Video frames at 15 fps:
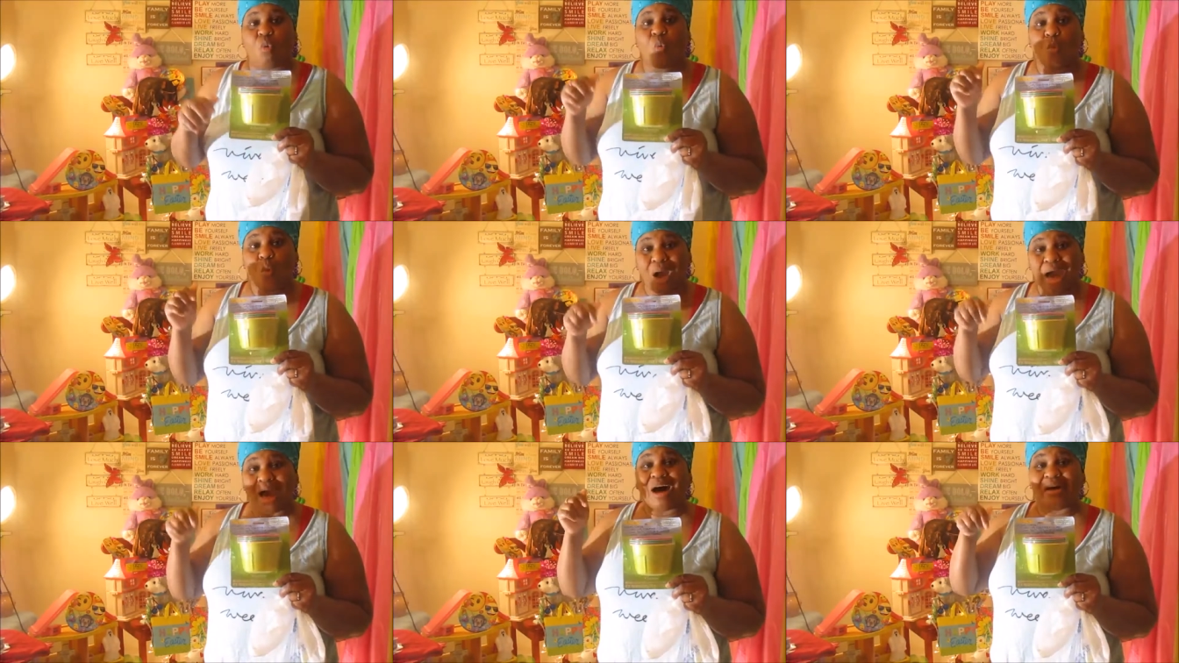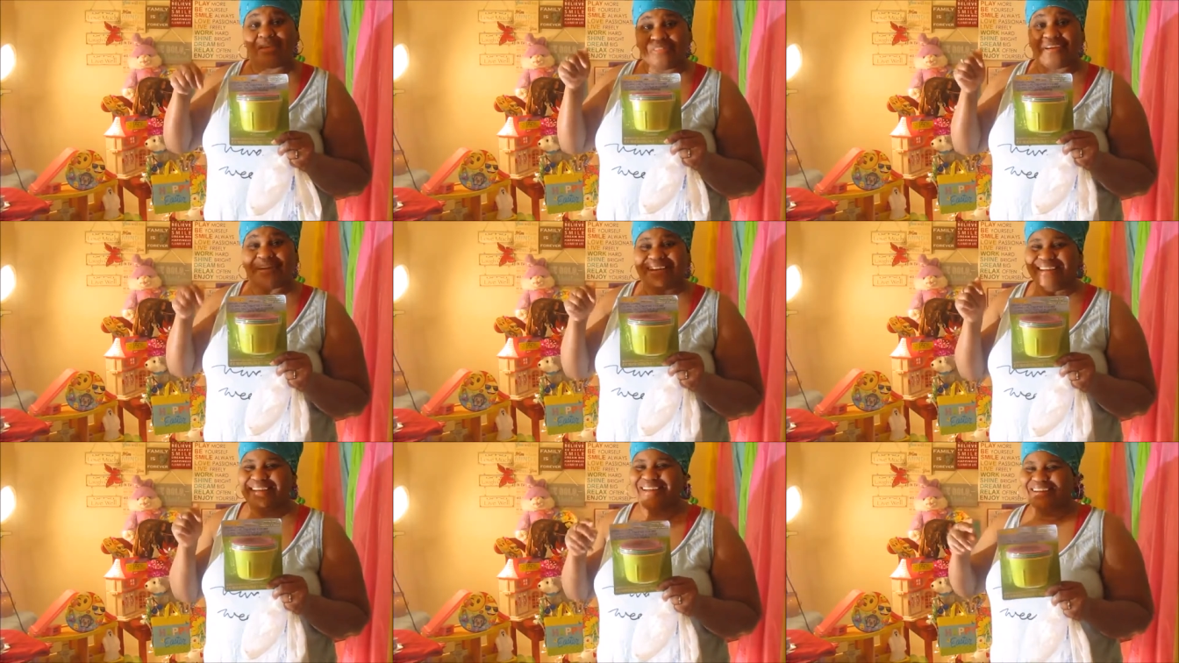Wow,
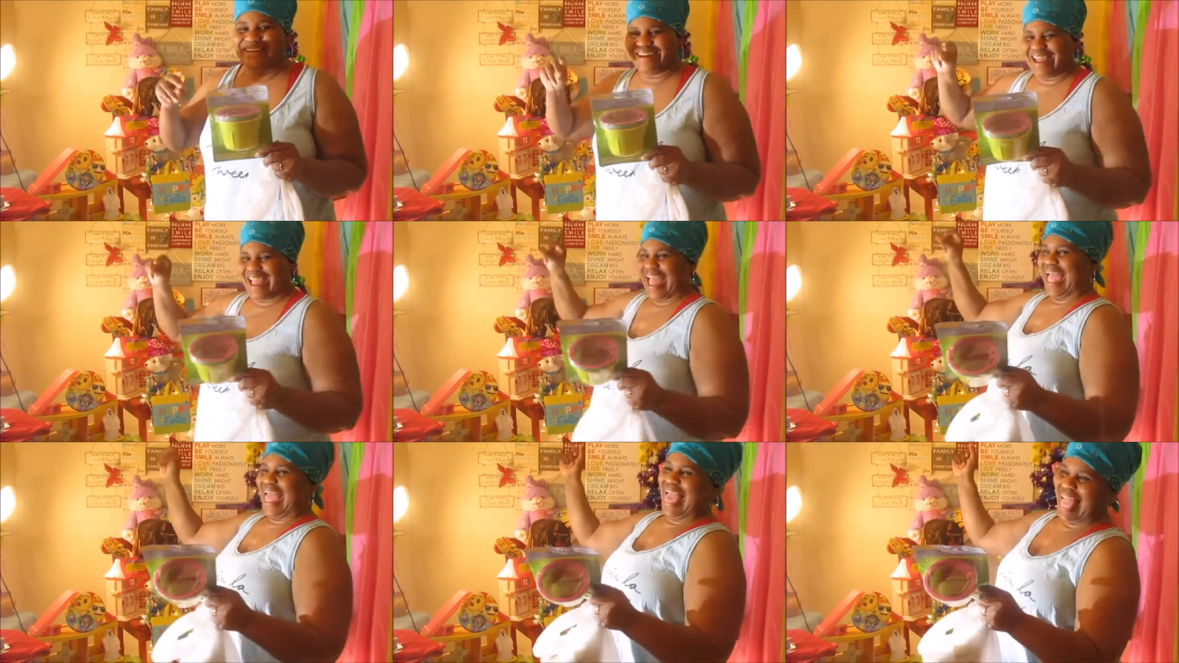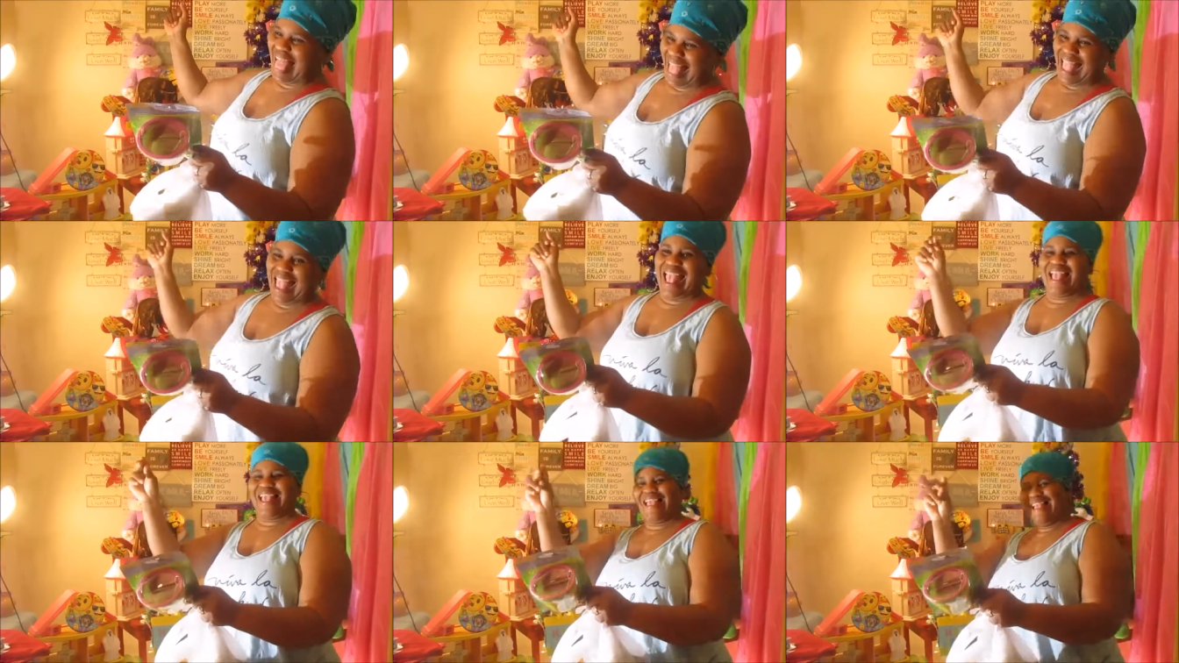they're here.
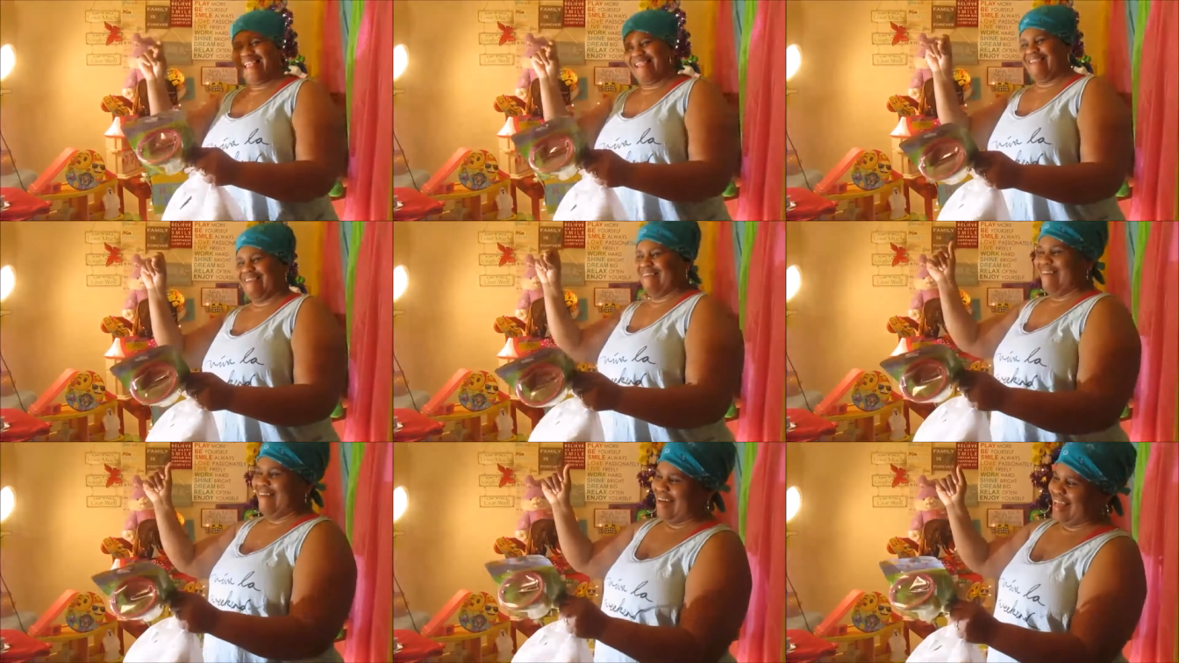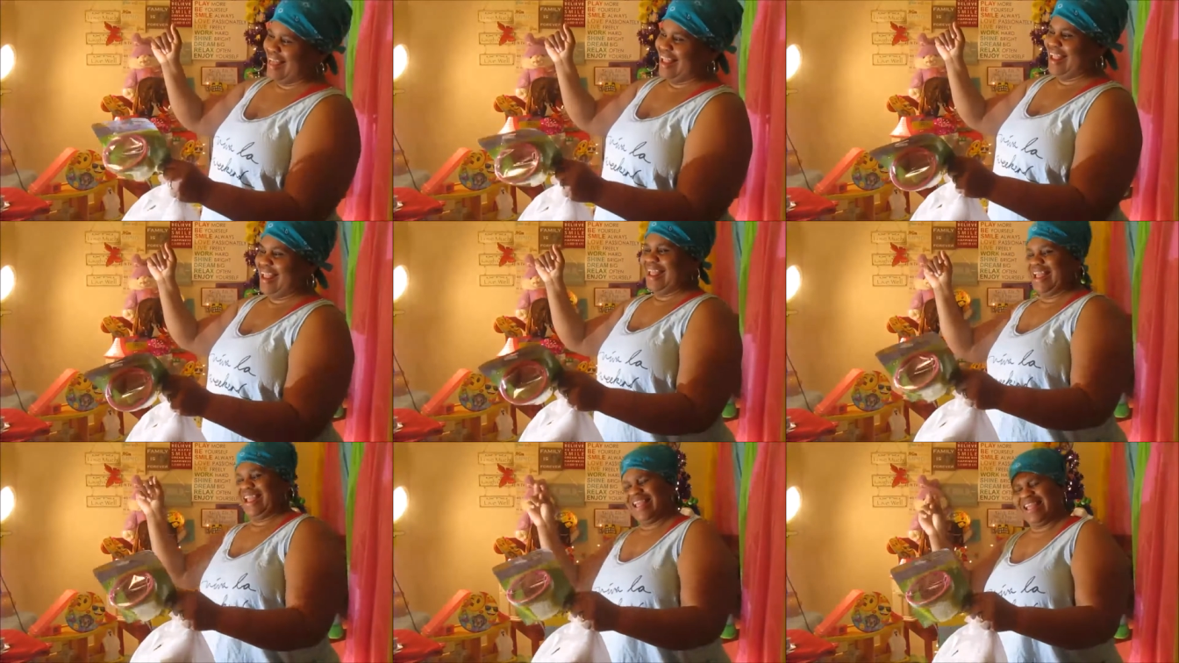hey, hey,
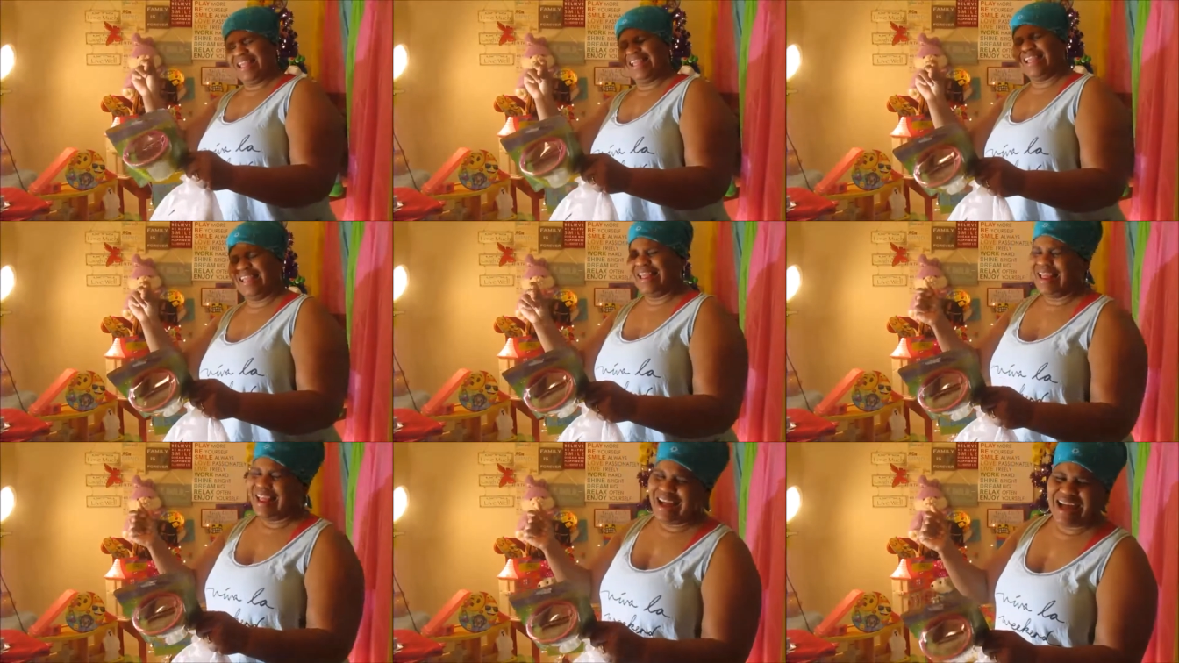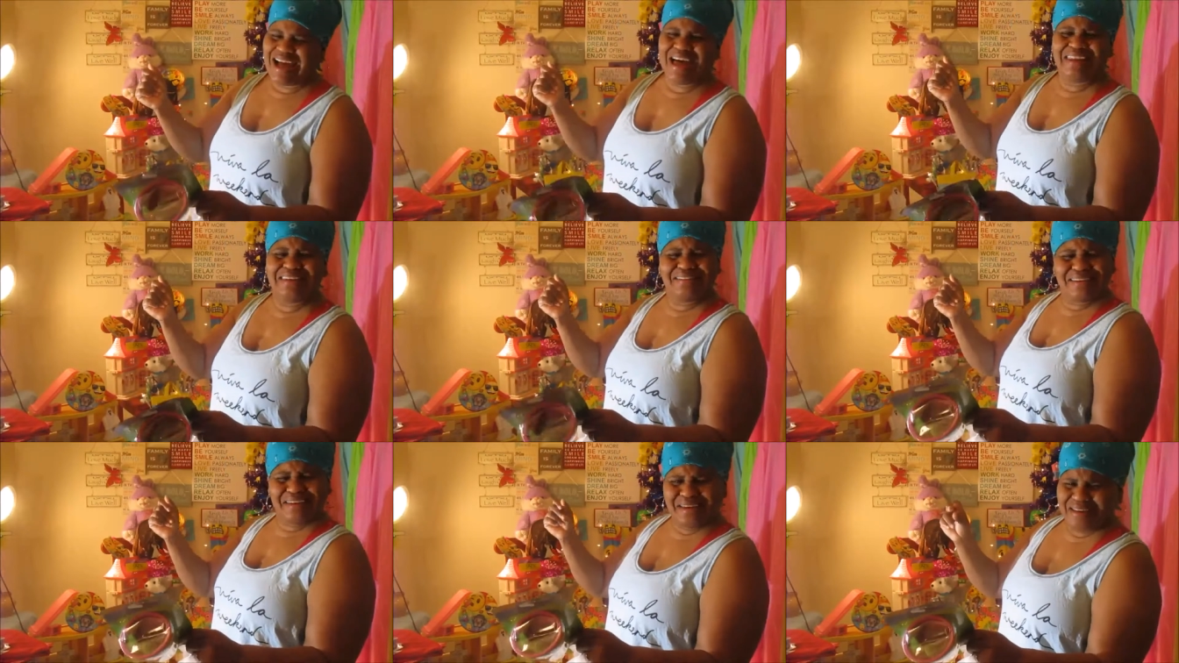hey. I
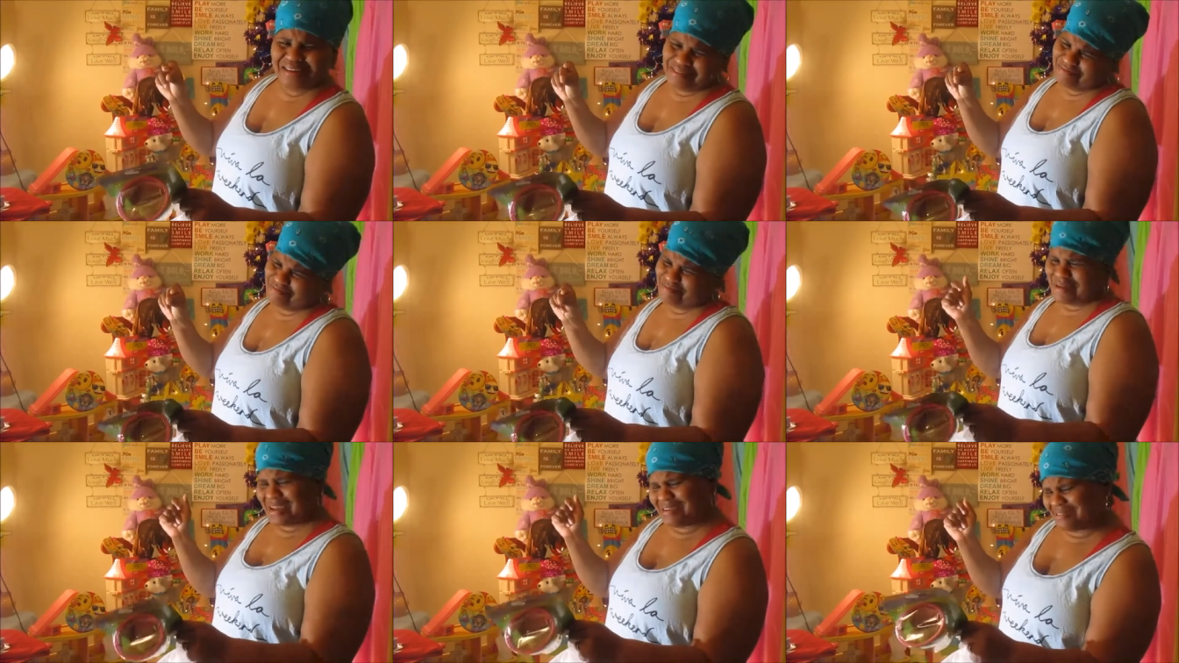love my